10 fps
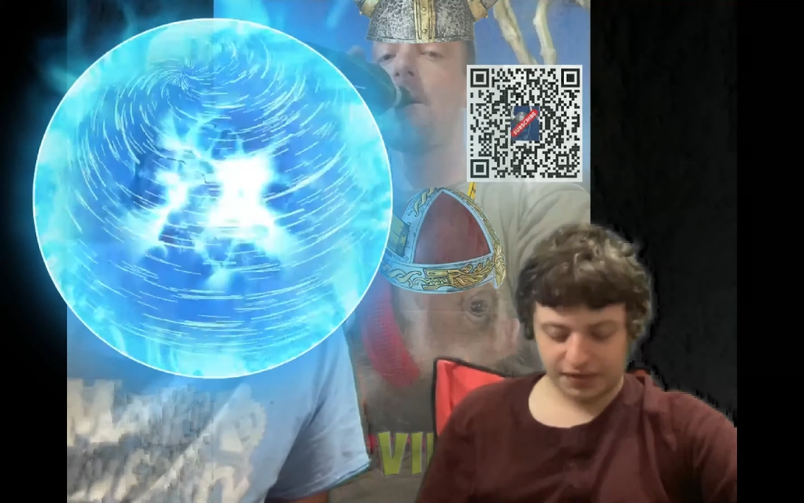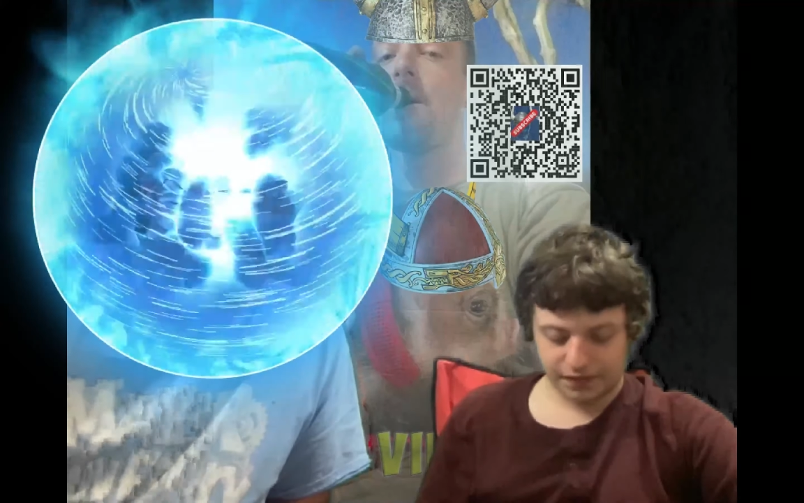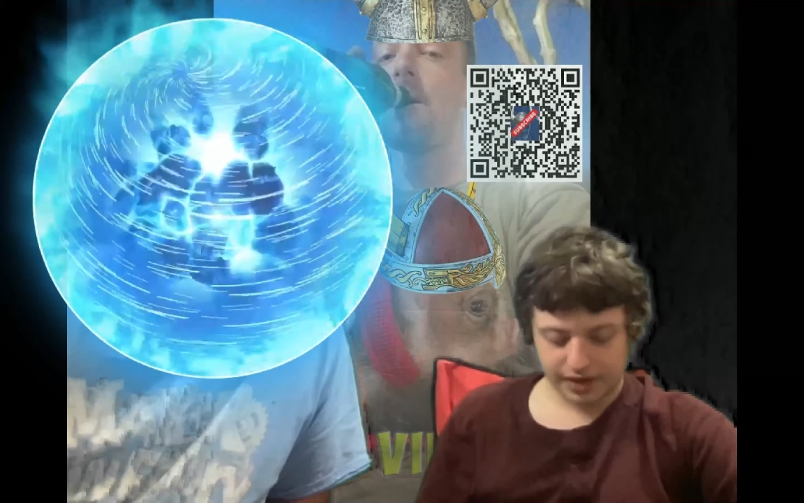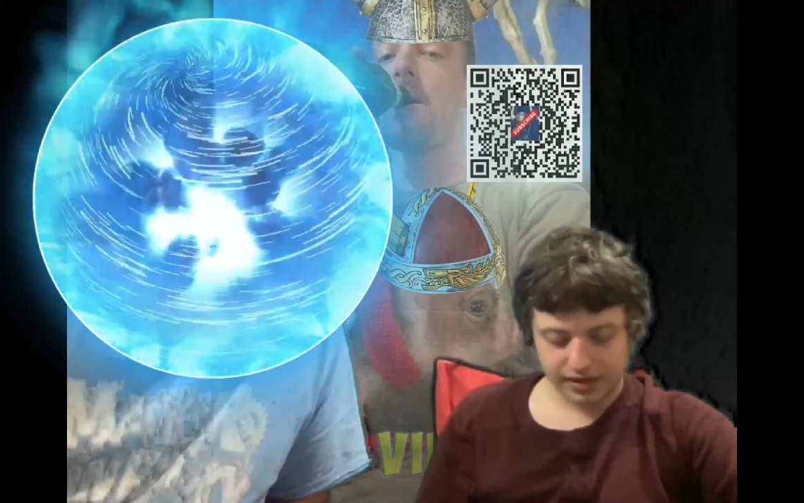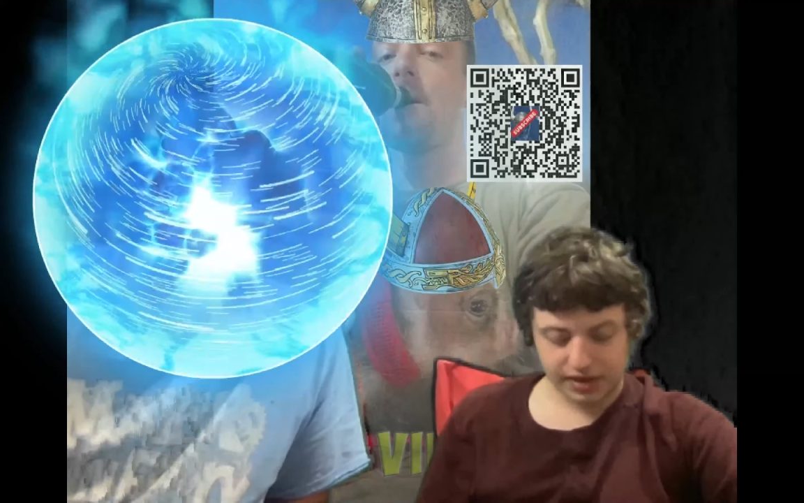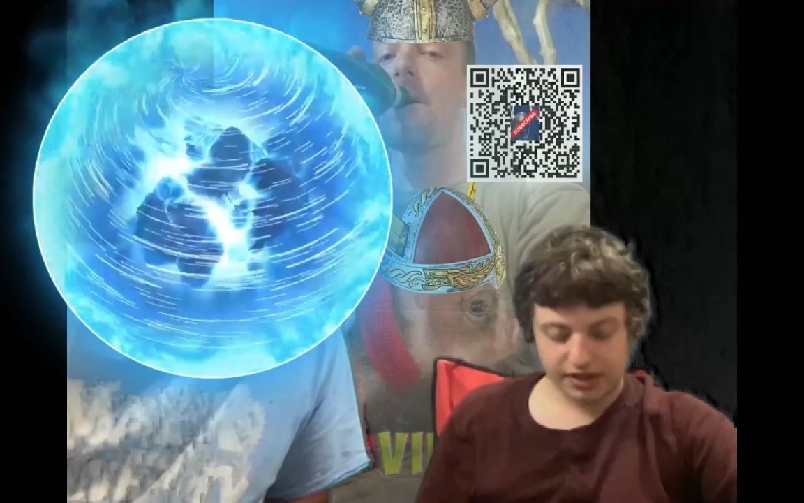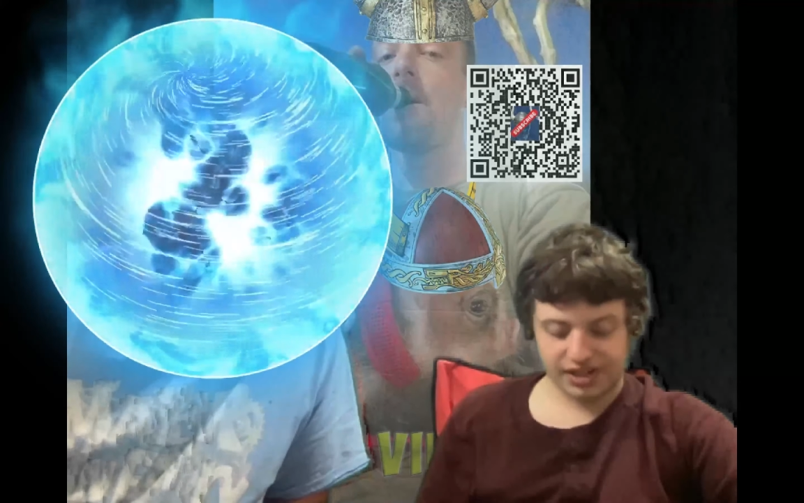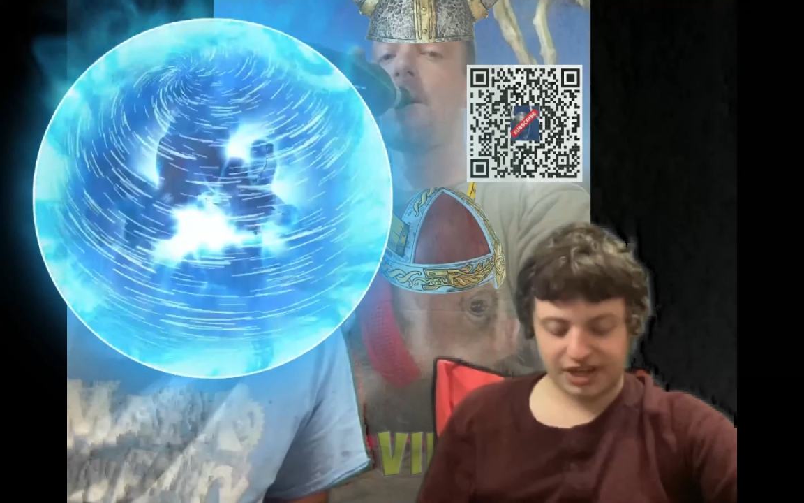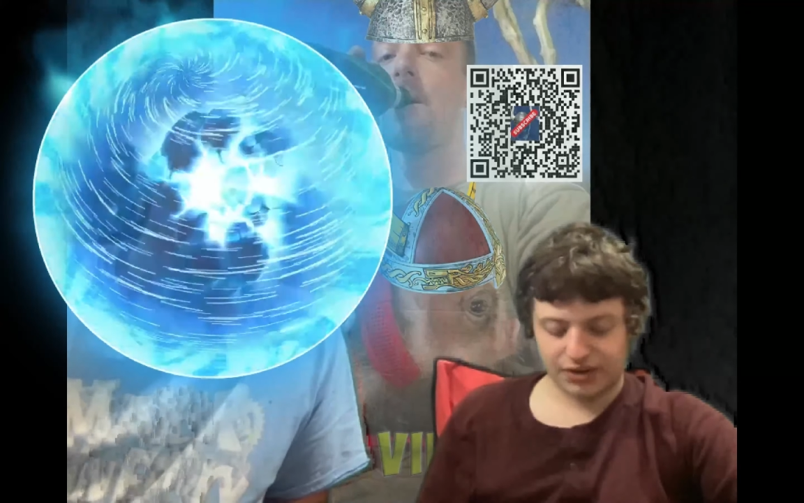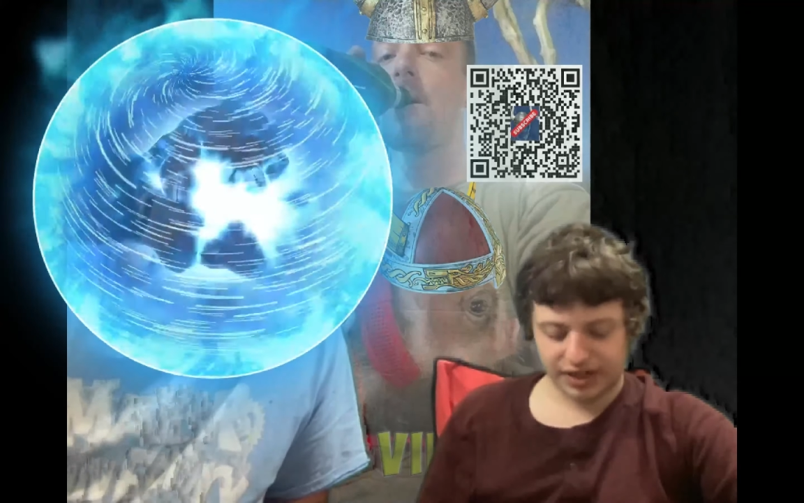affect the
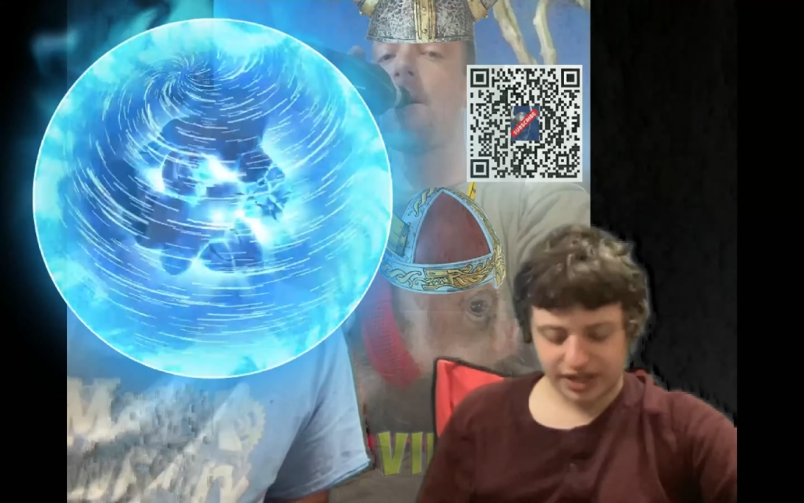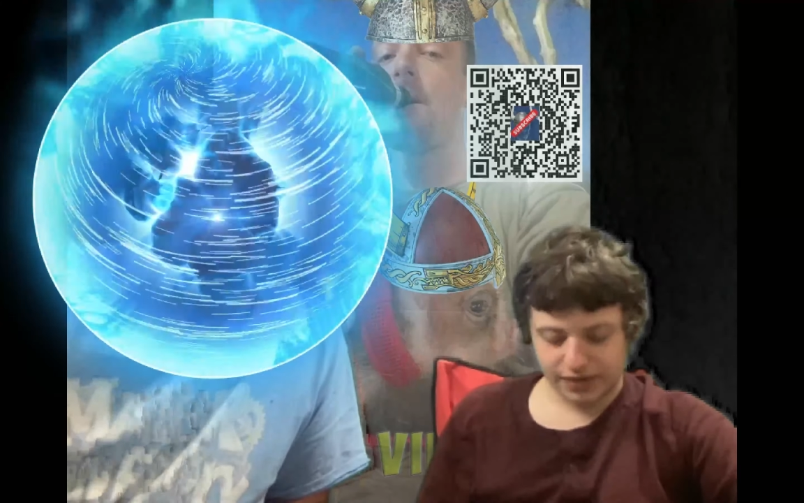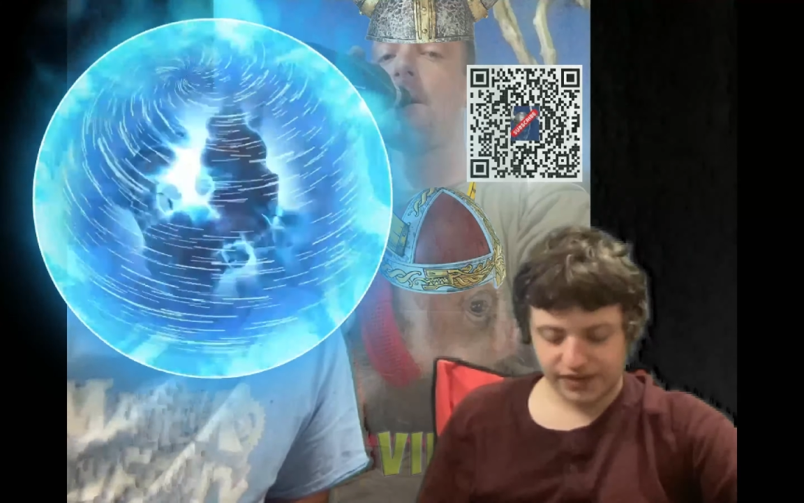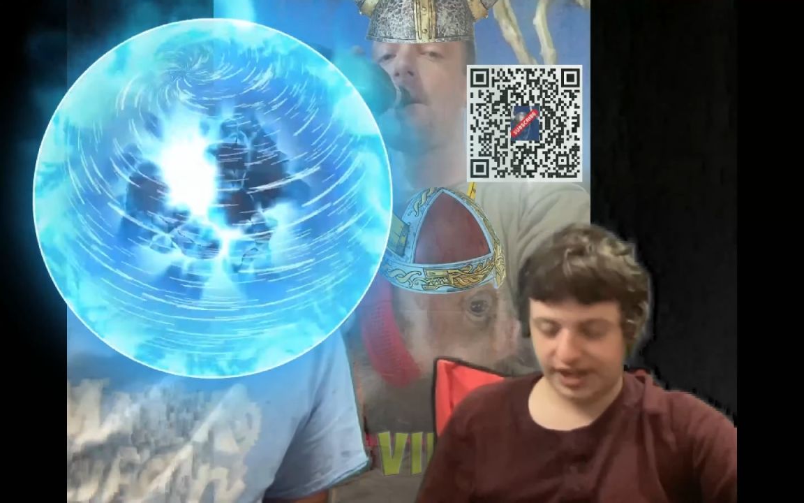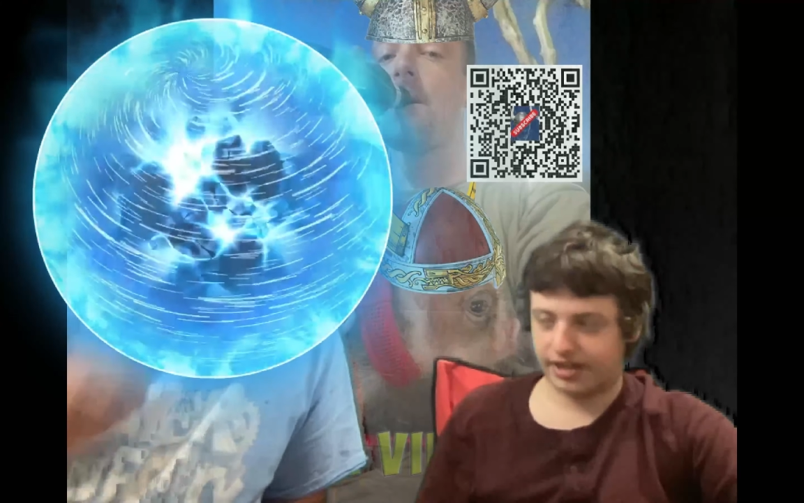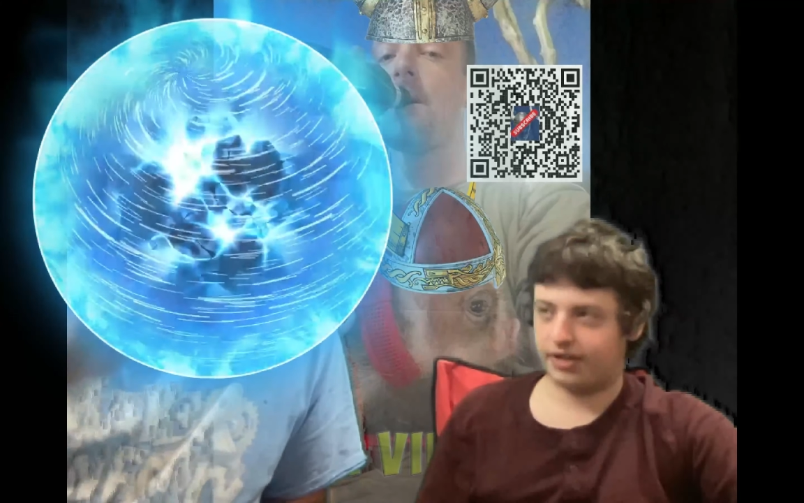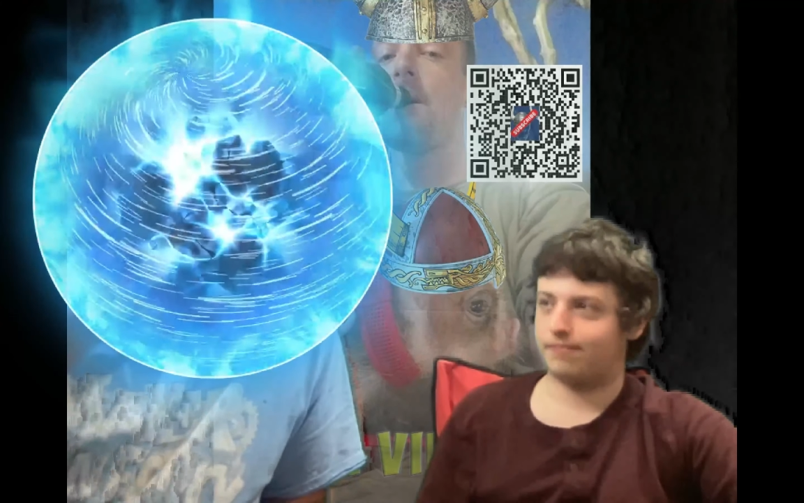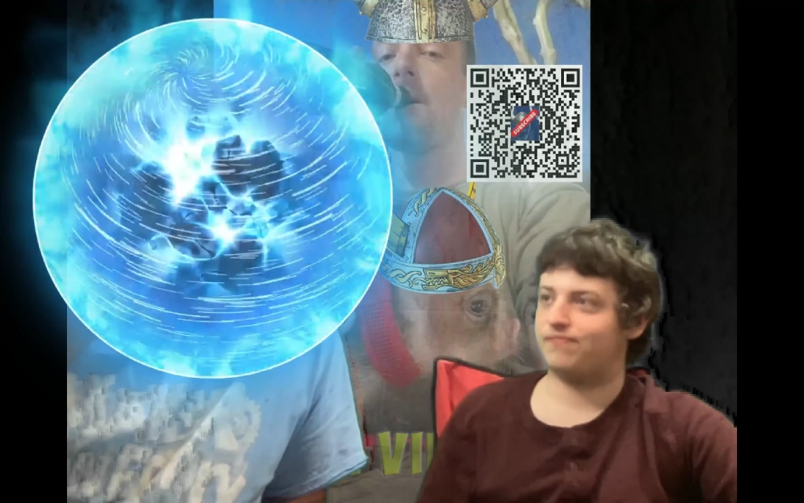integrity of data.